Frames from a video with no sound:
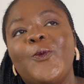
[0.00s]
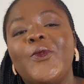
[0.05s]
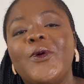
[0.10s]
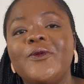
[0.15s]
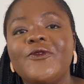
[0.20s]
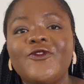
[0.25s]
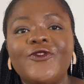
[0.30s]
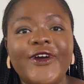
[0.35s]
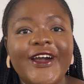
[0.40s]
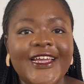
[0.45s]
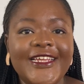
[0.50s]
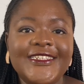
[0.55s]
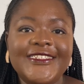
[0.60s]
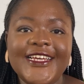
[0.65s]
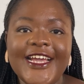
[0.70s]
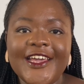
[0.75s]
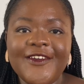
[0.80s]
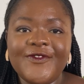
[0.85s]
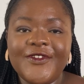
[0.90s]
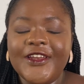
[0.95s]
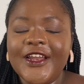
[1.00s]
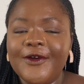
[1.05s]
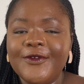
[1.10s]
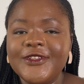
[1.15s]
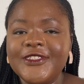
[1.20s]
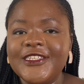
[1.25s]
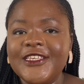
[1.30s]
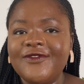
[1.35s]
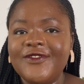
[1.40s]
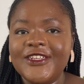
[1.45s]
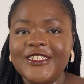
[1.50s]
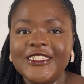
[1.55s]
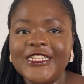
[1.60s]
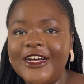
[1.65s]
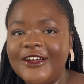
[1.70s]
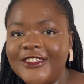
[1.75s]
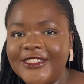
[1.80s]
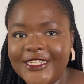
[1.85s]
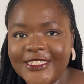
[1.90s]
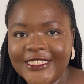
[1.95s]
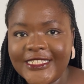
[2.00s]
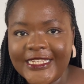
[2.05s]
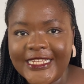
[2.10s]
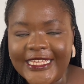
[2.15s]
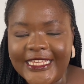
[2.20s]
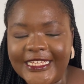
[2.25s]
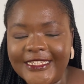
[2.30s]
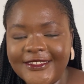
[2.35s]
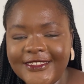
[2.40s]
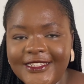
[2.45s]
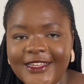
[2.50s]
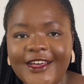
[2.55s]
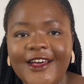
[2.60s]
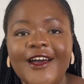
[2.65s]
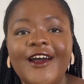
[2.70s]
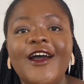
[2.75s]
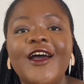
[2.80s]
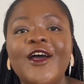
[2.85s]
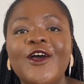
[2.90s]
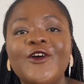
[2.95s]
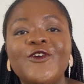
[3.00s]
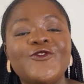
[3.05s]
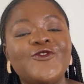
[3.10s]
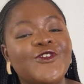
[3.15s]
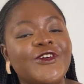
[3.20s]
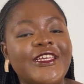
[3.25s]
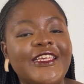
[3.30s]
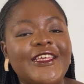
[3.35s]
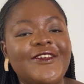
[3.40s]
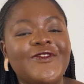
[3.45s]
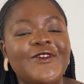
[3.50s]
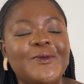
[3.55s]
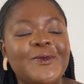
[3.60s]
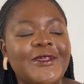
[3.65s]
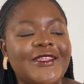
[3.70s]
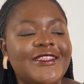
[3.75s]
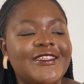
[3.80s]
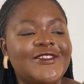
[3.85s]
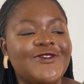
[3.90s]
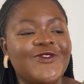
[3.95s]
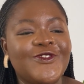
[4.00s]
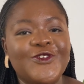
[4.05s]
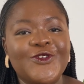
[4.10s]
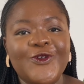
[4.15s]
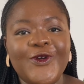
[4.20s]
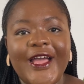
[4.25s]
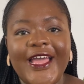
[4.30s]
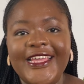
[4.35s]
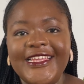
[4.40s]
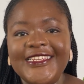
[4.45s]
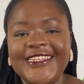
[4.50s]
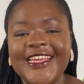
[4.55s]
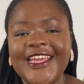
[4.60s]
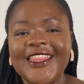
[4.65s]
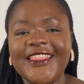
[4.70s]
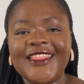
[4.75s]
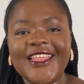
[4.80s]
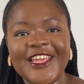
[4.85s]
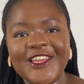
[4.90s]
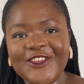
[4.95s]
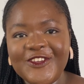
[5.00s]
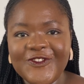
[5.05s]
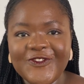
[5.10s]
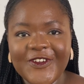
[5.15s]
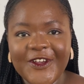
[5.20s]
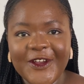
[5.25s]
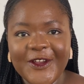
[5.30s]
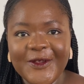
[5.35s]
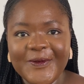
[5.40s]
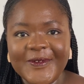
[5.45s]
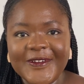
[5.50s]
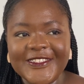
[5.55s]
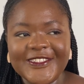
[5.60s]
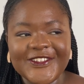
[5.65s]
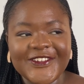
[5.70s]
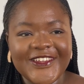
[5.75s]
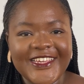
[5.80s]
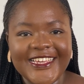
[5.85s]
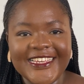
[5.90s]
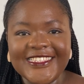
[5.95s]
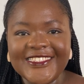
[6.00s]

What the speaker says: But before I dive in, I want to give a shout out to Gilda for giving me this video idea. Thank you very much. Okay,